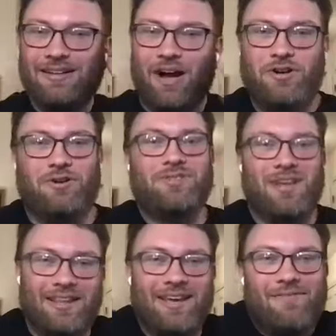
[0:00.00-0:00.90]

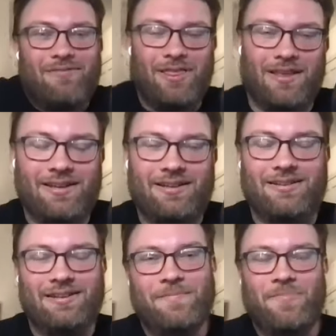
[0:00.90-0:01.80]
underselling everything.
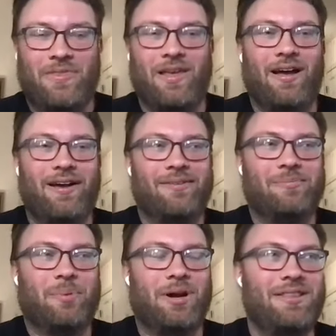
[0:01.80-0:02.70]

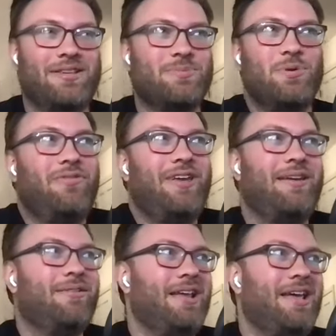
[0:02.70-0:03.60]
But in this movie,
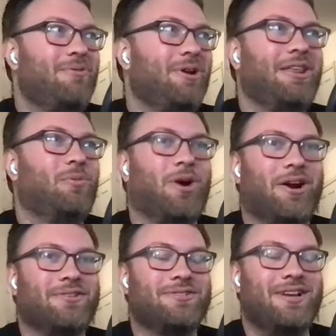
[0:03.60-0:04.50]
it really
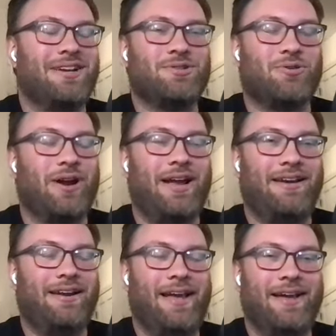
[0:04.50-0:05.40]
works and it's
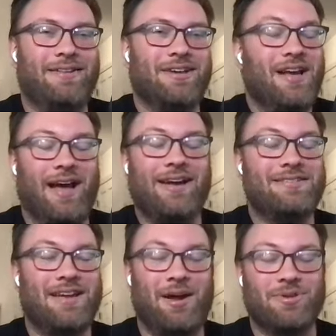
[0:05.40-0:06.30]
great. And I got to
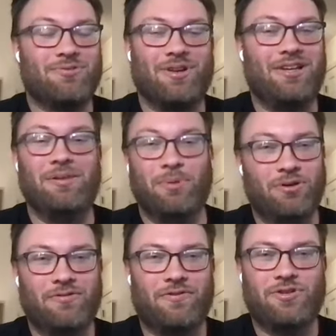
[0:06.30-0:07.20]
tell you, I wasn't really in the
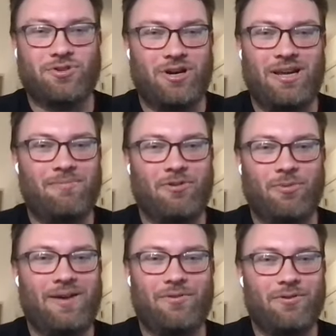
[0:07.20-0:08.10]
mood for Scream for
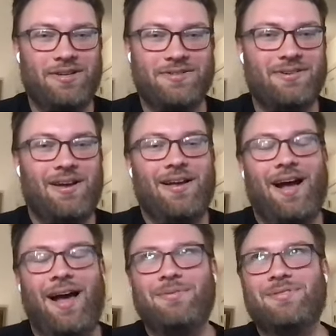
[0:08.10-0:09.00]
whatever reason.
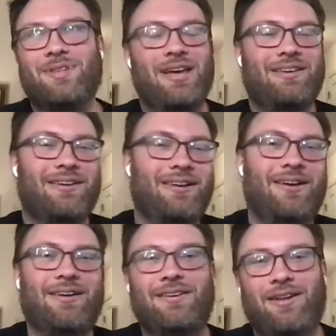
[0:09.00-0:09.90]
I was like,
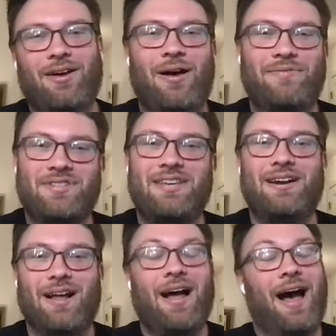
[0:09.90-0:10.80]
you know, I've
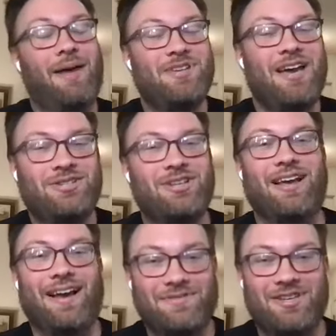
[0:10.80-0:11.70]
seen it. I was actually
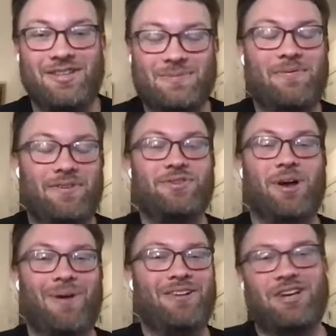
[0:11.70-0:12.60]
like, I've seen this movie so
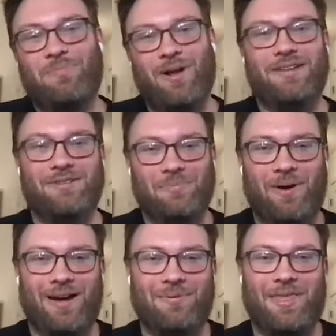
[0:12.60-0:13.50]
much, I could probably do the
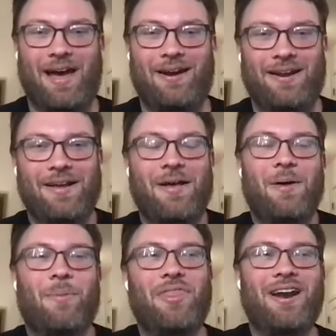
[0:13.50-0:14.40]
pod without it.
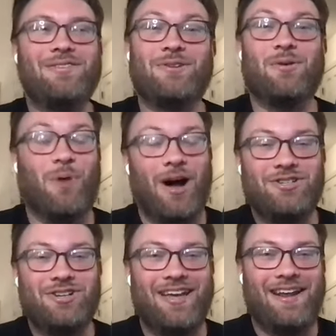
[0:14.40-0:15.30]
But then I started
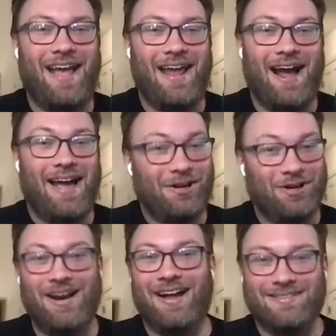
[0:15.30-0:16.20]
watching it and I
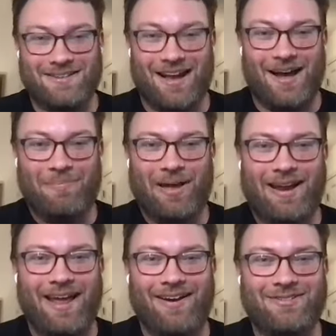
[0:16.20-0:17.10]
could not stop.
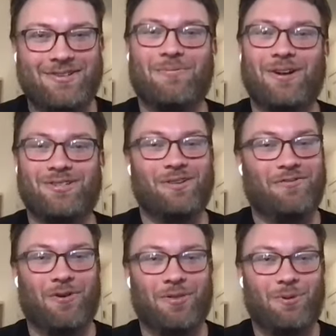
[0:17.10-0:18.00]
And now I started watching the
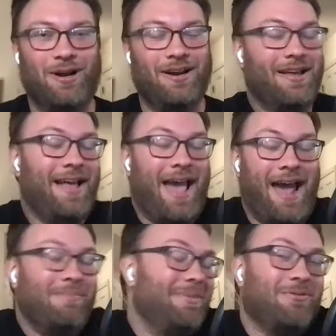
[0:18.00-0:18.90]
fourth one
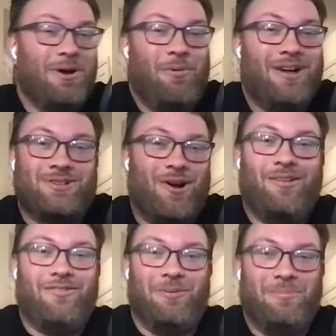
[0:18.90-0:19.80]
and I'm going to rewatch
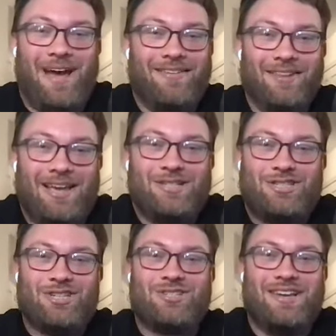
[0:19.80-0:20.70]
all of them now. Like
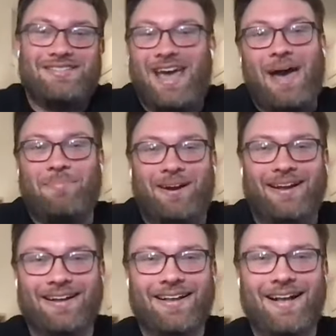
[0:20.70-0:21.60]
it's
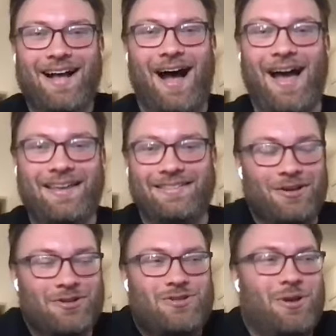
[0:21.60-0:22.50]
happening.
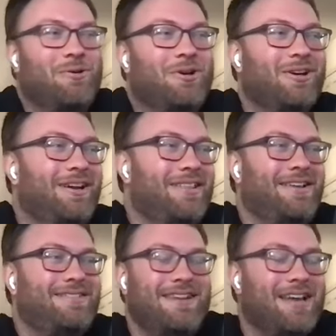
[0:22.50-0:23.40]
They're so good and
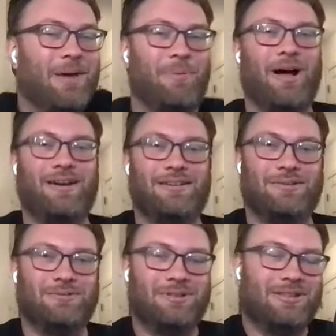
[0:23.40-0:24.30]
they sneak up on you.